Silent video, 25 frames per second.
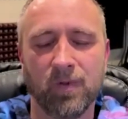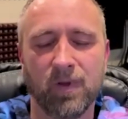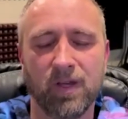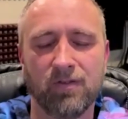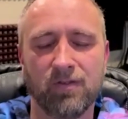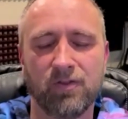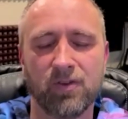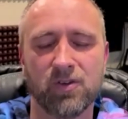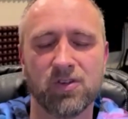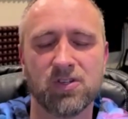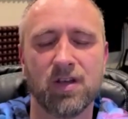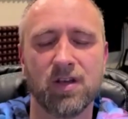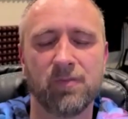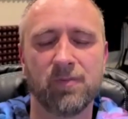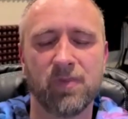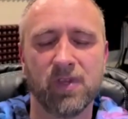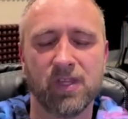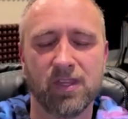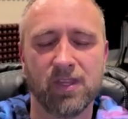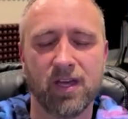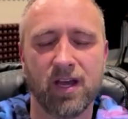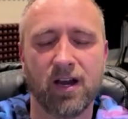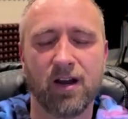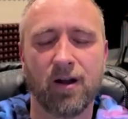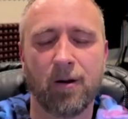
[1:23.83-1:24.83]
If there's
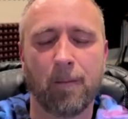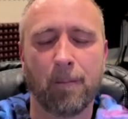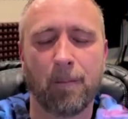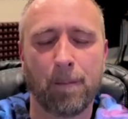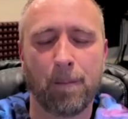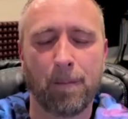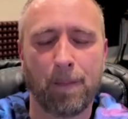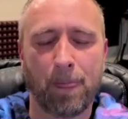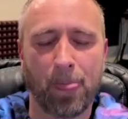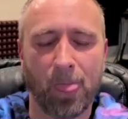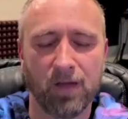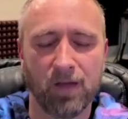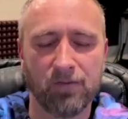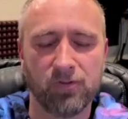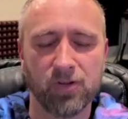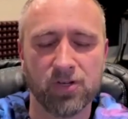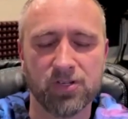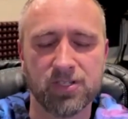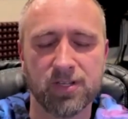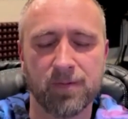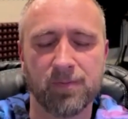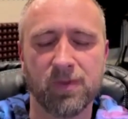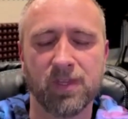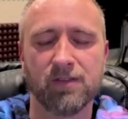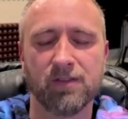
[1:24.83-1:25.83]
something there, if
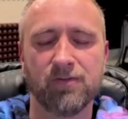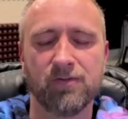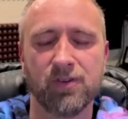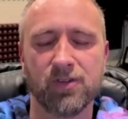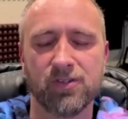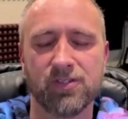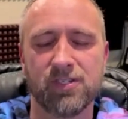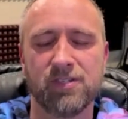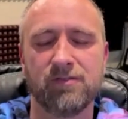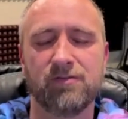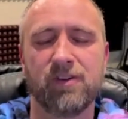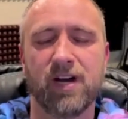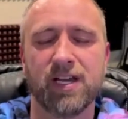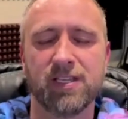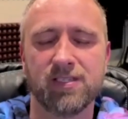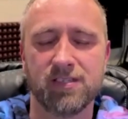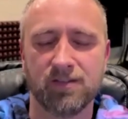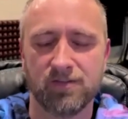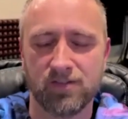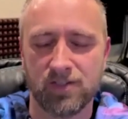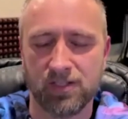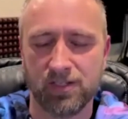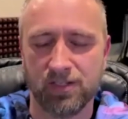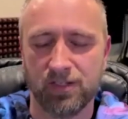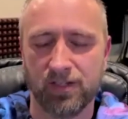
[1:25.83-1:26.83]
there's something that feels
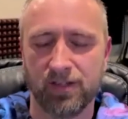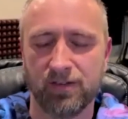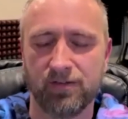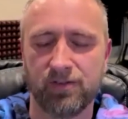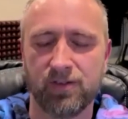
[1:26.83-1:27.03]
divisive still,